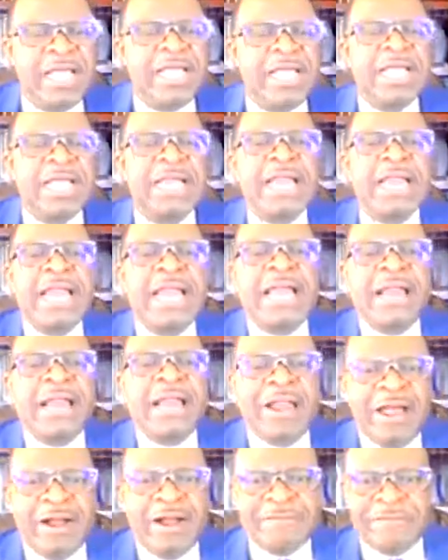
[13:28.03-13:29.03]
in a
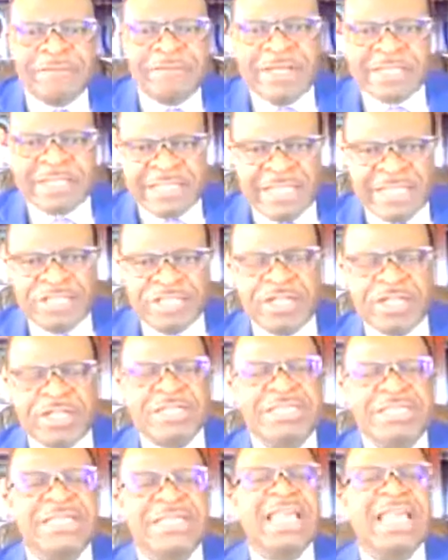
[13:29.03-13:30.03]
lot of our
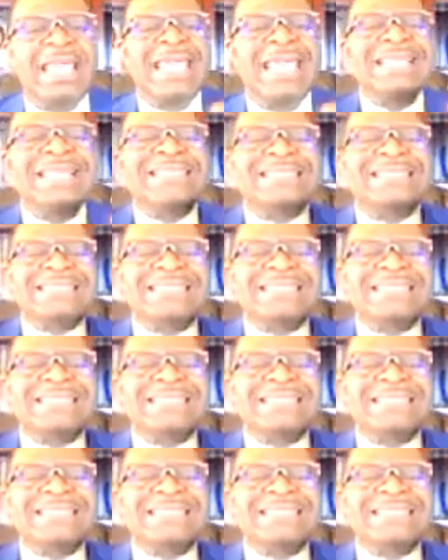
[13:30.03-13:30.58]
sessions. It's